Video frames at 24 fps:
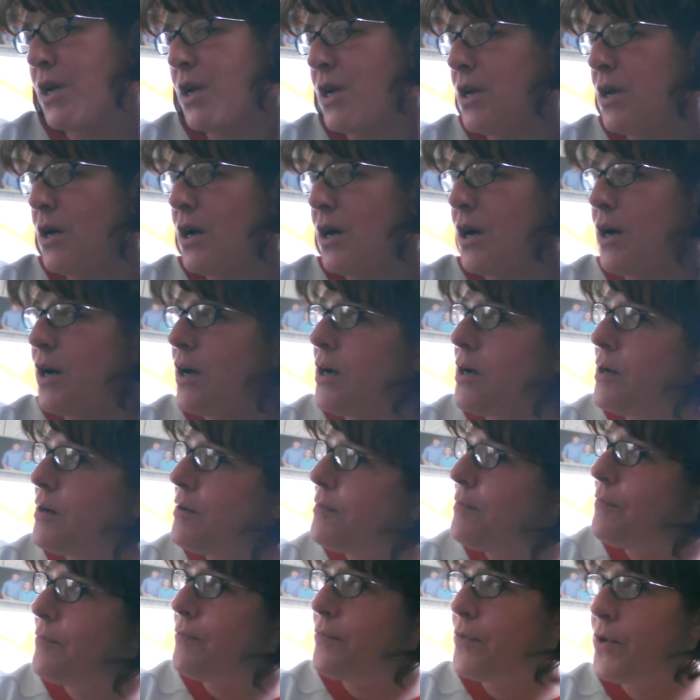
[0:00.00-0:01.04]

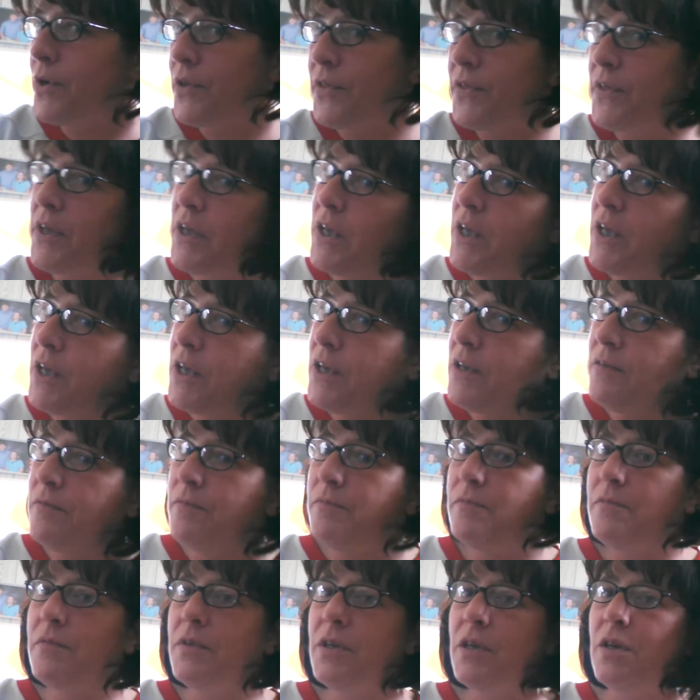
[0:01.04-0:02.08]
we're thinking,
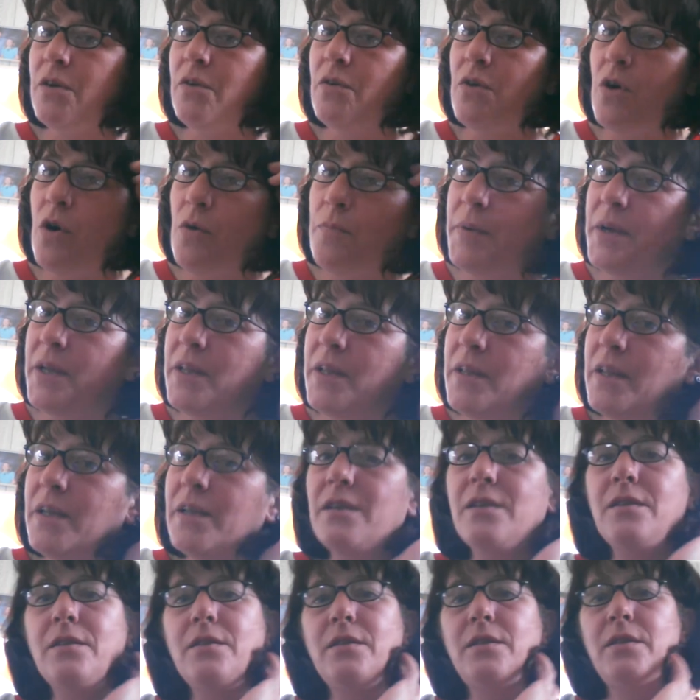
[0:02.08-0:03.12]
hoping that
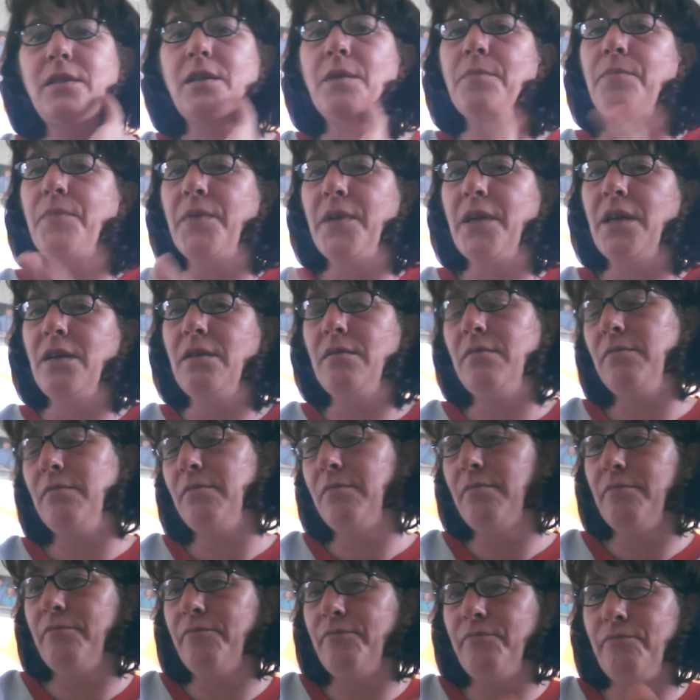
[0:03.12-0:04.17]
something
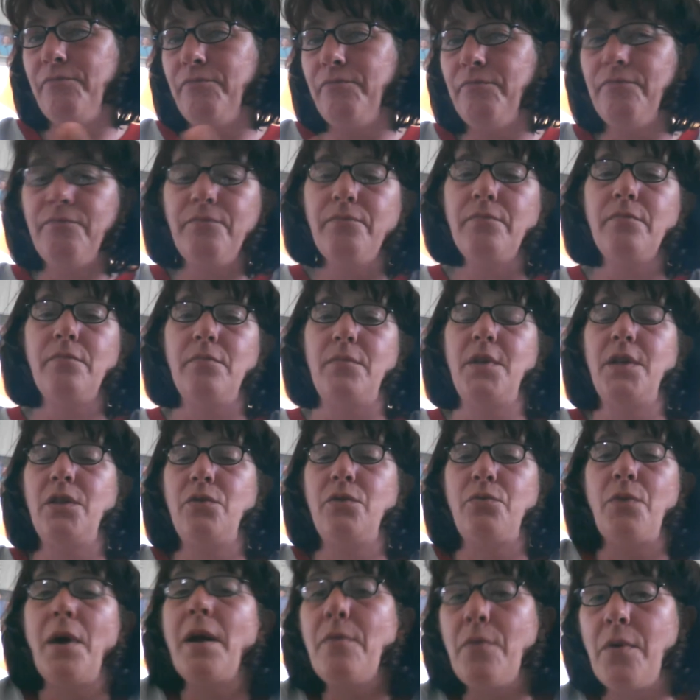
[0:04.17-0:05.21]
that's
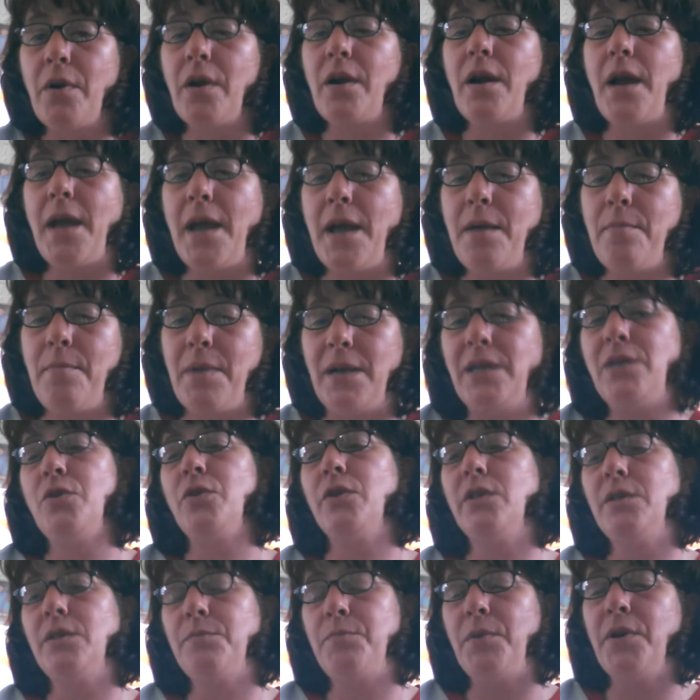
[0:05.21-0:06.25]
right where I had my two
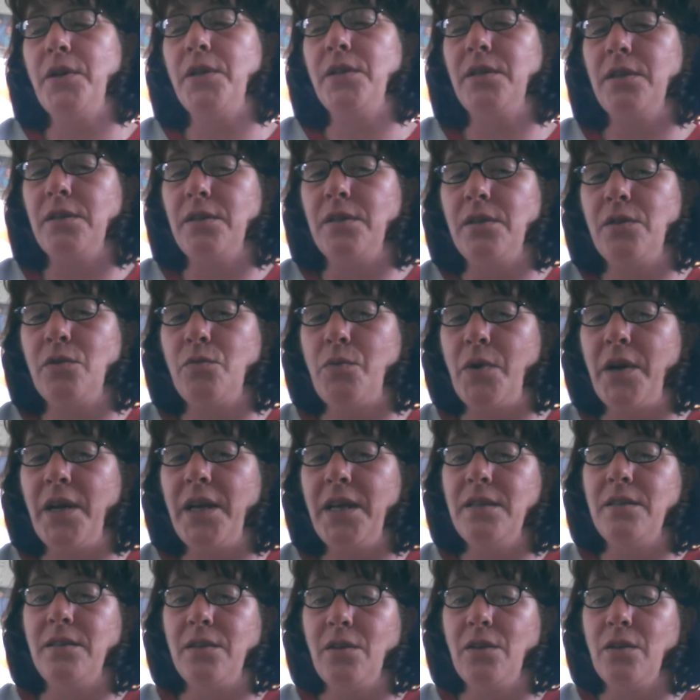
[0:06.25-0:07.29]
experiences is where he
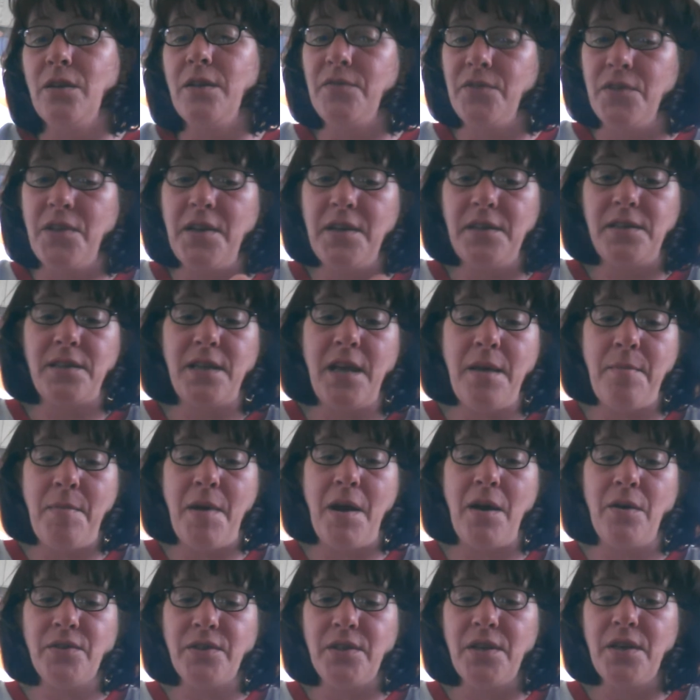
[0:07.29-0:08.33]
still lives in that same
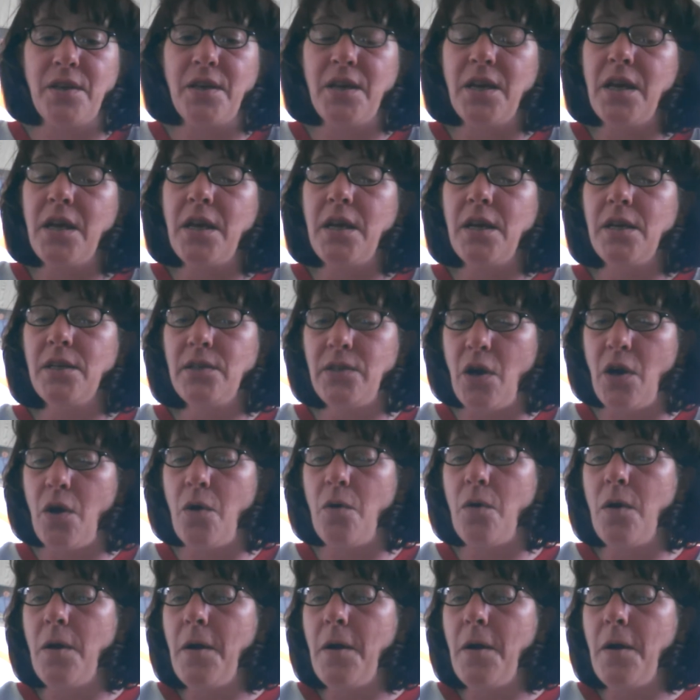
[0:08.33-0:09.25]
house. So